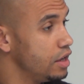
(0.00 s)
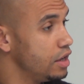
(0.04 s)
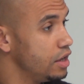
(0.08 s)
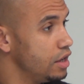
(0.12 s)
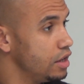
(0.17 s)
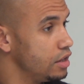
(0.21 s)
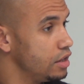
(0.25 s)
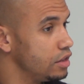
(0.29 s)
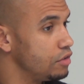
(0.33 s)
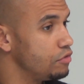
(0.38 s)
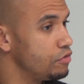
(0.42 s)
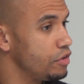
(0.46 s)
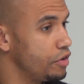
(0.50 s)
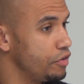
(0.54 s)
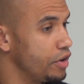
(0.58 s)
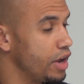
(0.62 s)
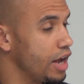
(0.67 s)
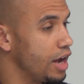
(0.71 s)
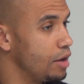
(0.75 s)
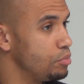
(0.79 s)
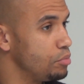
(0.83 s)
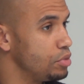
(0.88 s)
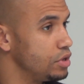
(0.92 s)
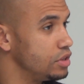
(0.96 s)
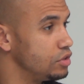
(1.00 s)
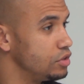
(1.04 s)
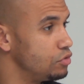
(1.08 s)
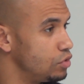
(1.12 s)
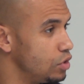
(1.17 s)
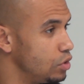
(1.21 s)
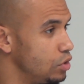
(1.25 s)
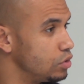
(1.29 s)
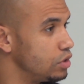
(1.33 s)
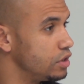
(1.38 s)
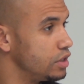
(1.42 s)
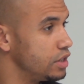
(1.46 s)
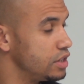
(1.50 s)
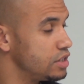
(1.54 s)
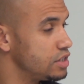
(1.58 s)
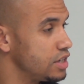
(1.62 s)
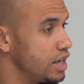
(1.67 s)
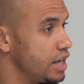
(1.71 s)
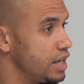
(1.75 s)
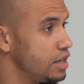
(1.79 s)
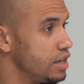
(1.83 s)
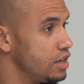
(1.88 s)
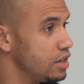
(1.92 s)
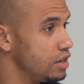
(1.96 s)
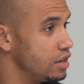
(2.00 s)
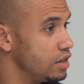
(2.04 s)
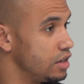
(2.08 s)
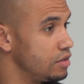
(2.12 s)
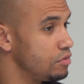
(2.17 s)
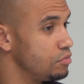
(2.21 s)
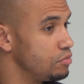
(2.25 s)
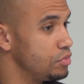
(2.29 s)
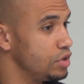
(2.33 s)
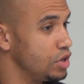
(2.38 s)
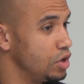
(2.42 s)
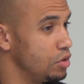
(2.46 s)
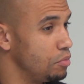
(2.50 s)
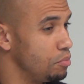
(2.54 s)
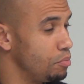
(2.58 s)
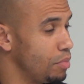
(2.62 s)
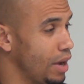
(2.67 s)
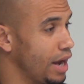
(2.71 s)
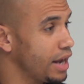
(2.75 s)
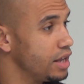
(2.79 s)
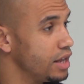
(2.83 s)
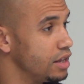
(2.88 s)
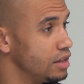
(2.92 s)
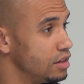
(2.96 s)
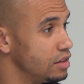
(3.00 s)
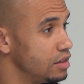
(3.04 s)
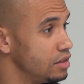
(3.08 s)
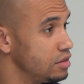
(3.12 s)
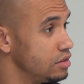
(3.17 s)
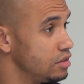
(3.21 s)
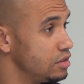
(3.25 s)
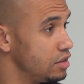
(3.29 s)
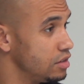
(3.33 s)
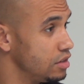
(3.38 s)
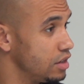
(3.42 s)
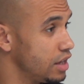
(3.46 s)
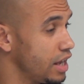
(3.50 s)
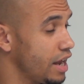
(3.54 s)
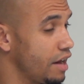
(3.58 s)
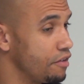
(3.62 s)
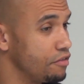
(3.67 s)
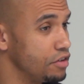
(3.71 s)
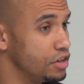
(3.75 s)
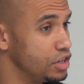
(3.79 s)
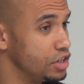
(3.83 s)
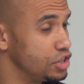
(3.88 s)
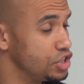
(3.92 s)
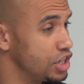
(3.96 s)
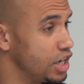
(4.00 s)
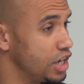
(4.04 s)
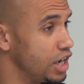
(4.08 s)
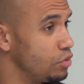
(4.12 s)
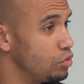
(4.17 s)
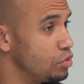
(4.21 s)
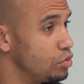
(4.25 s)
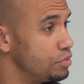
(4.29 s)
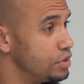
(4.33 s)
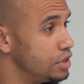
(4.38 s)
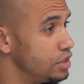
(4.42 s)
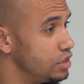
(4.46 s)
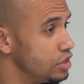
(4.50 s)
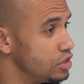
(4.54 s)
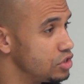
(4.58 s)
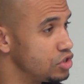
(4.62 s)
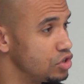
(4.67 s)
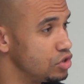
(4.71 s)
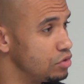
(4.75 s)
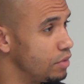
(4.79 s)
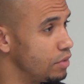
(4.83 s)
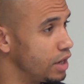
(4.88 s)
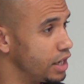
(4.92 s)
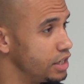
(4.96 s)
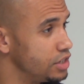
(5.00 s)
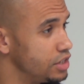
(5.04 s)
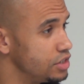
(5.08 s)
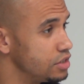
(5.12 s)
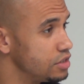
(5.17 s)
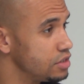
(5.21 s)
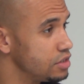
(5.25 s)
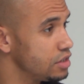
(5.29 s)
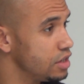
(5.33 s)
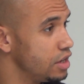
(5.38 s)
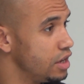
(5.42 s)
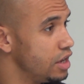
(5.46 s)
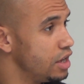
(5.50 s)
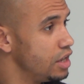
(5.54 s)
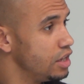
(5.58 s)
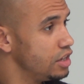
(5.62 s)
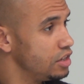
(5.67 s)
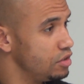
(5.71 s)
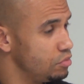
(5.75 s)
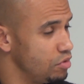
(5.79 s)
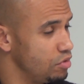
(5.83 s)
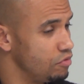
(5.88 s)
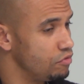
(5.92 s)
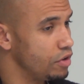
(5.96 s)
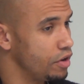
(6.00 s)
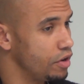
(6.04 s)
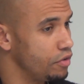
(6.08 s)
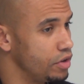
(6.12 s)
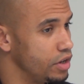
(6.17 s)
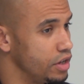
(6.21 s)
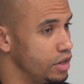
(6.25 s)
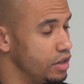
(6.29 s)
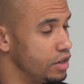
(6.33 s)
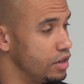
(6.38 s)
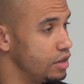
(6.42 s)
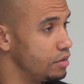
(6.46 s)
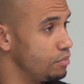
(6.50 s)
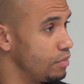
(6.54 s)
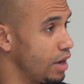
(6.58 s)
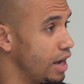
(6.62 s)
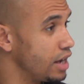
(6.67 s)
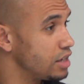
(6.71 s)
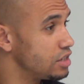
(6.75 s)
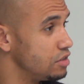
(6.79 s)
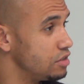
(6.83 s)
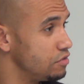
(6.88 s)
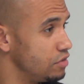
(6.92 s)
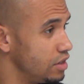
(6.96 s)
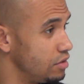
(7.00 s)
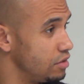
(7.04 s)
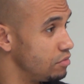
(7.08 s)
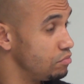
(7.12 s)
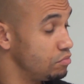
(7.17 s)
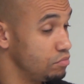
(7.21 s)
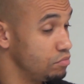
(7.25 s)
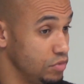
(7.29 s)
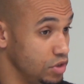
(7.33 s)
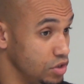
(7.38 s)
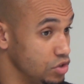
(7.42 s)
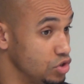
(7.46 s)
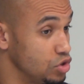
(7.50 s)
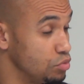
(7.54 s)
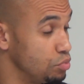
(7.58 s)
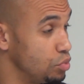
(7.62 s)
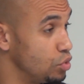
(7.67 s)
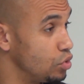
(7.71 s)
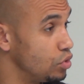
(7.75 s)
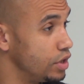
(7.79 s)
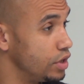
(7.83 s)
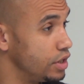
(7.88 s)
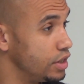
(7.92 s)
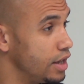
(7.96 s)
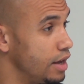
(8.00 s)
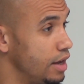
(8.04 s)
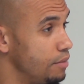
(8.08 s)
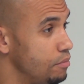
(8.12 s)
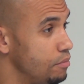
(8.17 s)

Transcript: They're very happy in the role that they take, and backing the Karen, the chairwoman, and the two managers, they've been very active in supporting